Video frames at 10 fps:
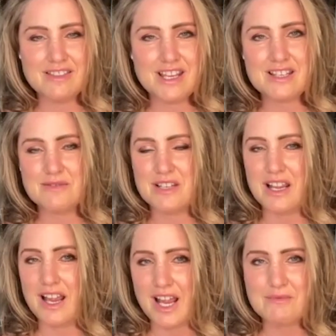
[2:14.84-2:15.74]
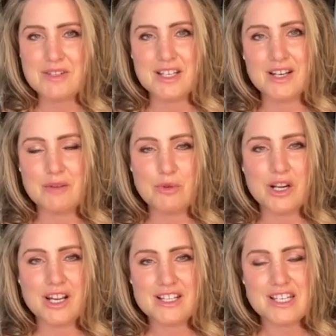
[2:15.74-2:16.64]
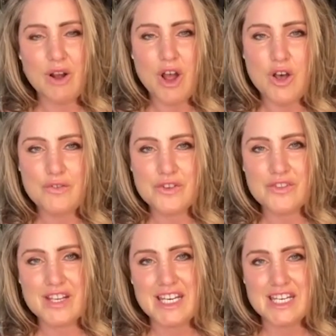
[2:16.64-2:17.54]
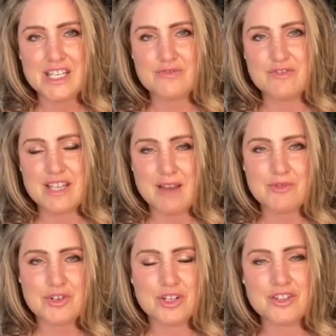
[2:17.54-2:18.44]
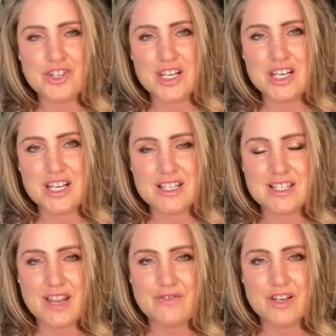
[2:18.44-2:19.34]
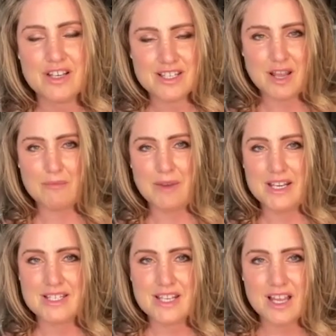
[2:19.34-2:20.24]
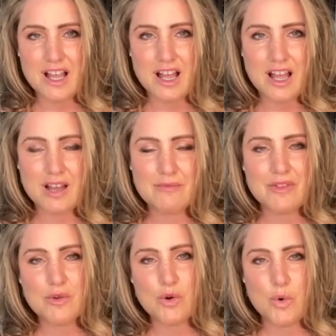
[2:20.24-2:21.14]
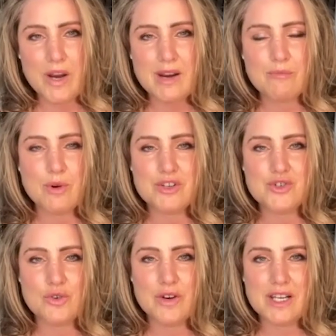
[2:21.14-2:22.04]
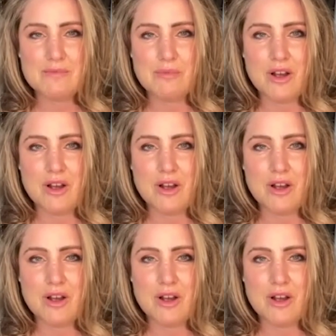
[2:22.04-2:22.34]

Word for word: this was absolutely brilliant. So after the leaders' reception at the G7 summit, um, the Queen was joined